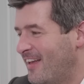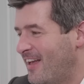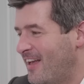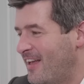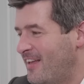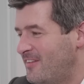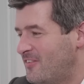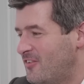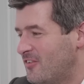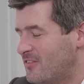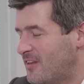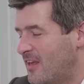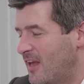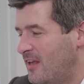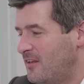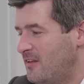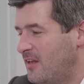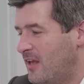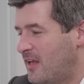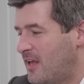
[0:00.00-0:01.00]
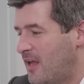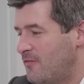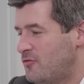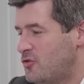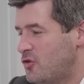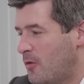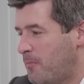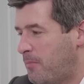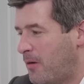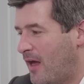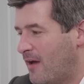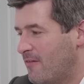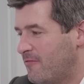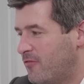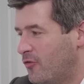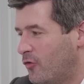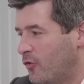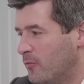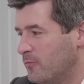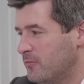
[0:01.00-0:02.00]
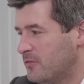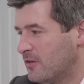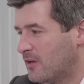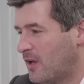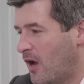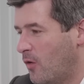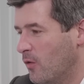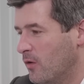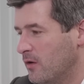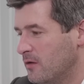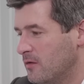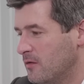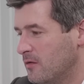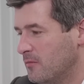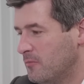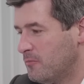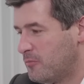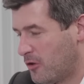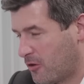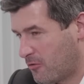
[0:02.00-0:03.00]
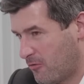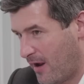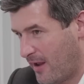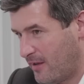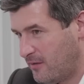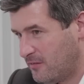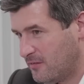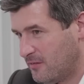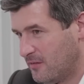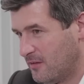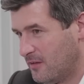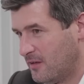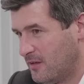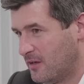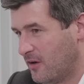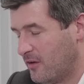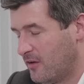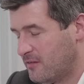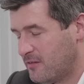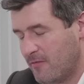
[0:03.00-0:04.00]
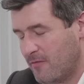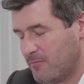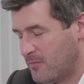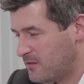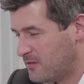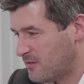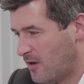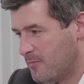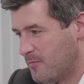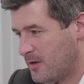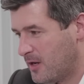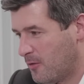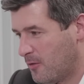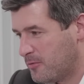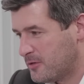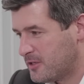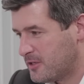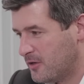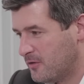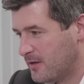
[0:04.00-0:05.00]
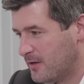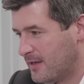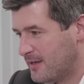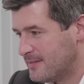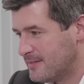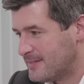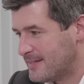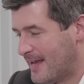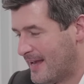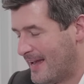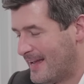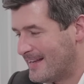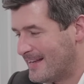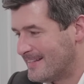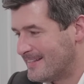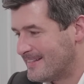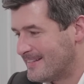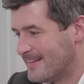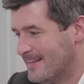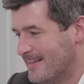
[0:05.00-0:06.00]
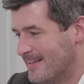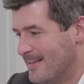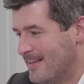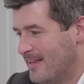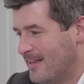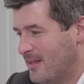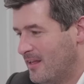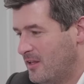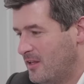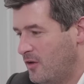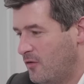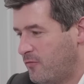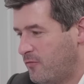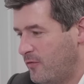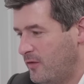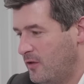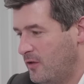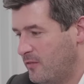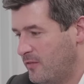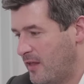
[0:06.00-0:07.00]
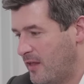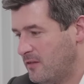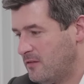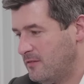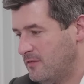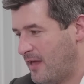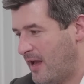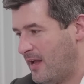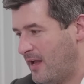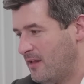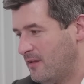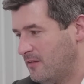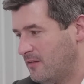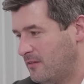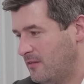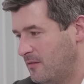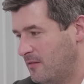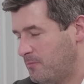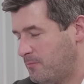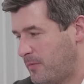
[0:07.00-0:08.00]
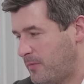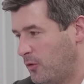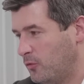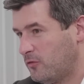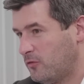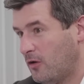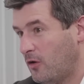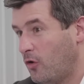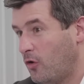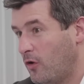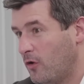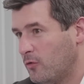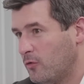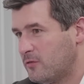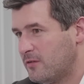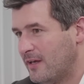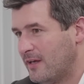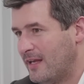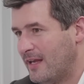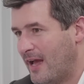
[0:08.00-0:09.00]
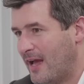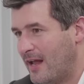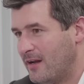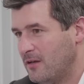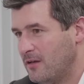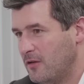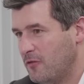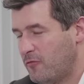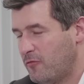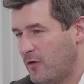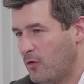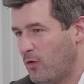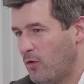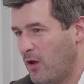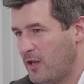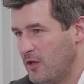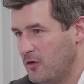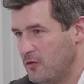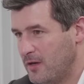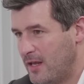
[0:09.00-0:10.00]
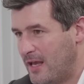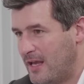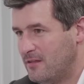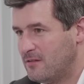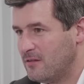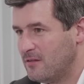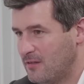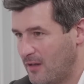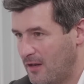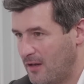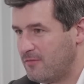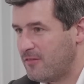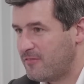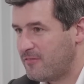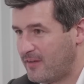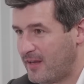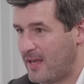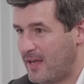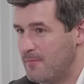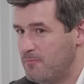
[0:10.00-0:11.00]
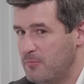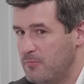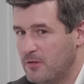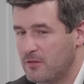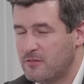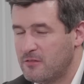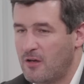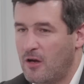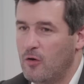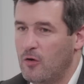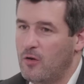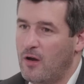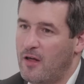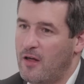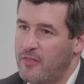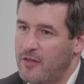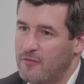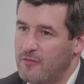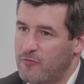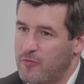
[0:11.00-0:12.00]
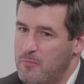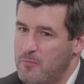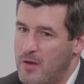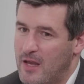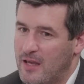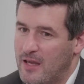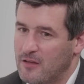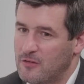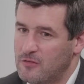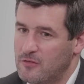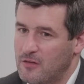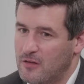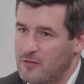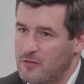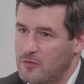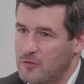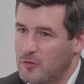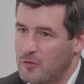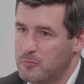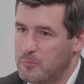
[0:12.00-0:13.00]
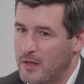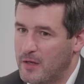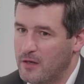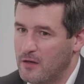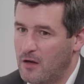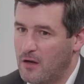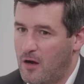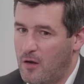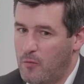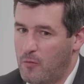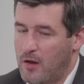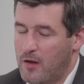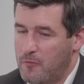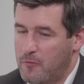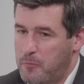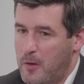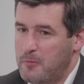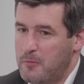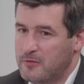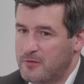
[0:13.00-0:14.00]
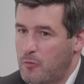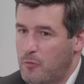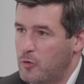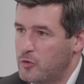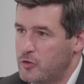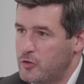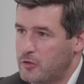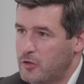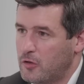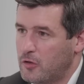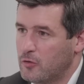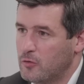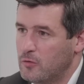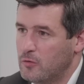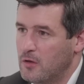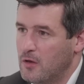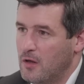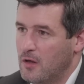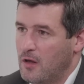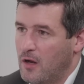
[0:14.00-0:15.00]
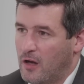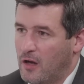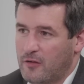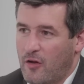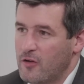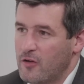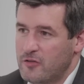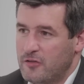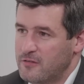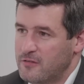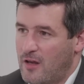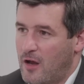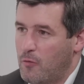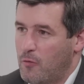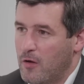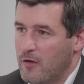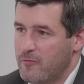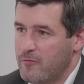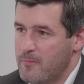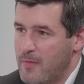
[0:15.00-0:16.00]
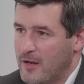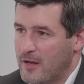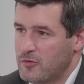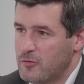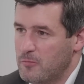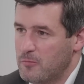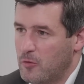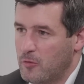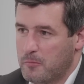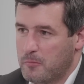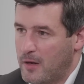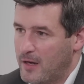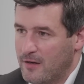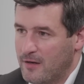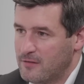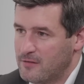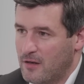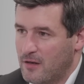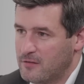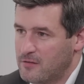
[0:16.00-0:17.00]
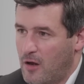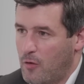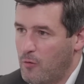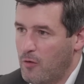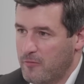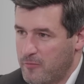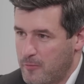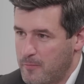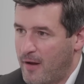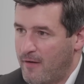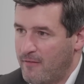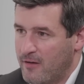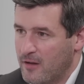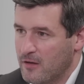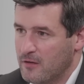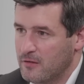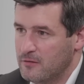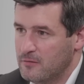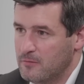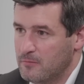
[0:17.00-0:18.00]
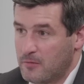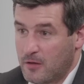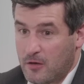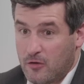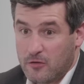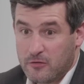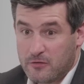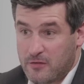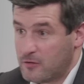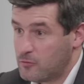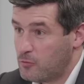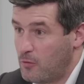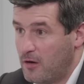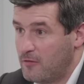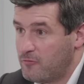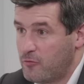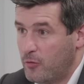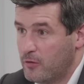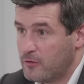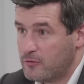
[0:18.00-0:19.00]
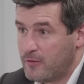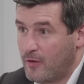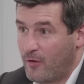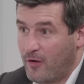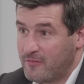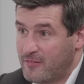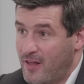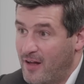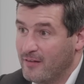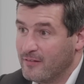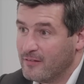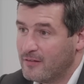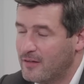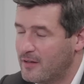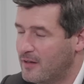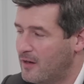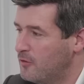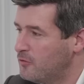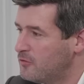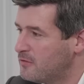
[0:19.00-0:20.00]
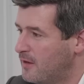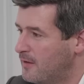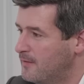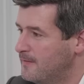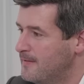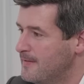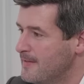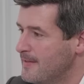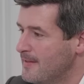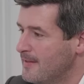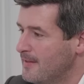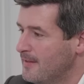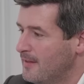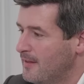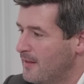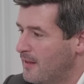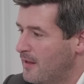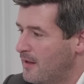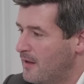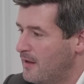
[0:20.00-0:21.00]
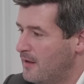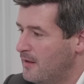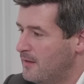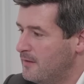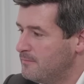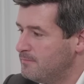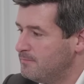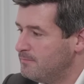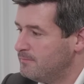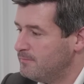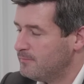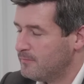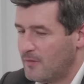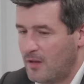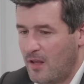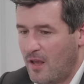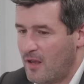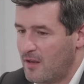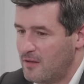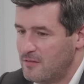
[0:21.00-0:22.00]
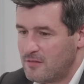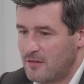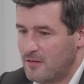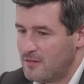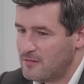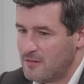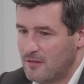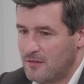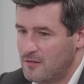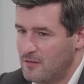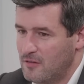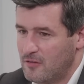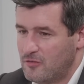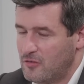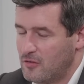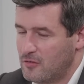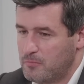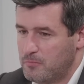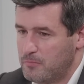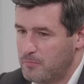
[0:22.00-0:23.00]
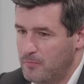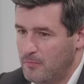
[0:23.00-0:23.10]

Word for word: he gives you a platform to go and progress. You know, he's given me so many opportunities, and that builds a loyalty, and you feel like you need to deliver for him. So I think for me, it's just been, if people say, what do you do? I don't actually say I work for Matchroom or PDC. I say I work for Barry Hearn because that's what I've always felt I've done, you know? So yeah, it's just